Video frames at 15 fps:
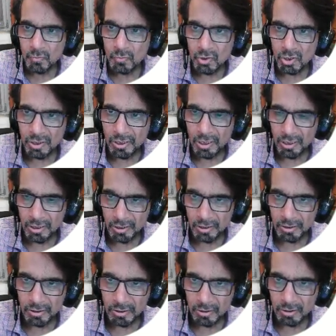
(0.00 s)

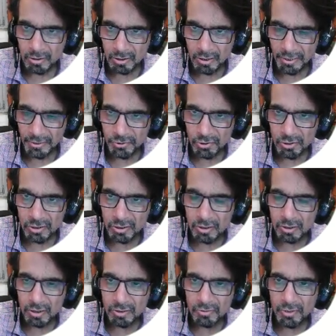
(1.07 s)
Direction in
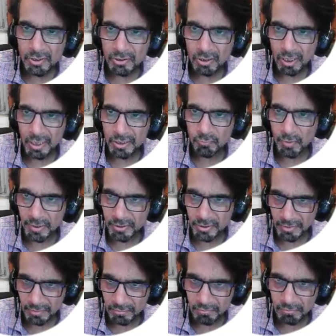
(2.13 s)
3 vector x, y, z,
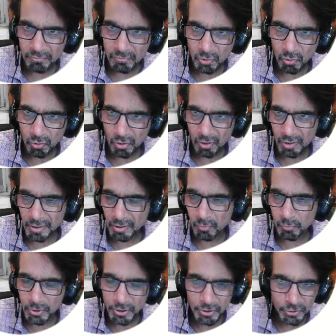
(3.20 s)
or any
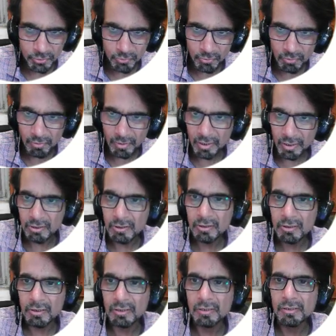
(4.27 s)
combination or
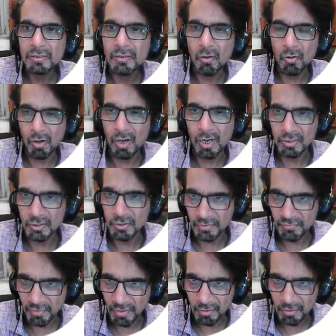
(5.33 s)
anything, or r theta
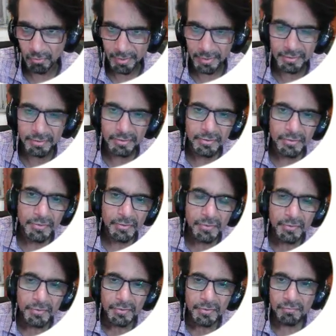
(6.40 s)
phi, or any
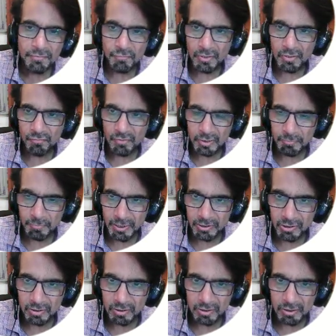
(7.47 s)
way of
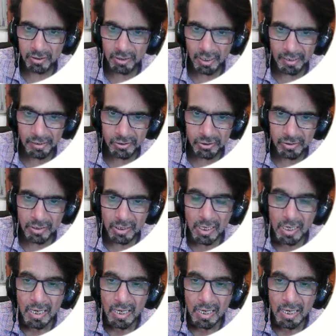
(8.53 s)
expressing direction.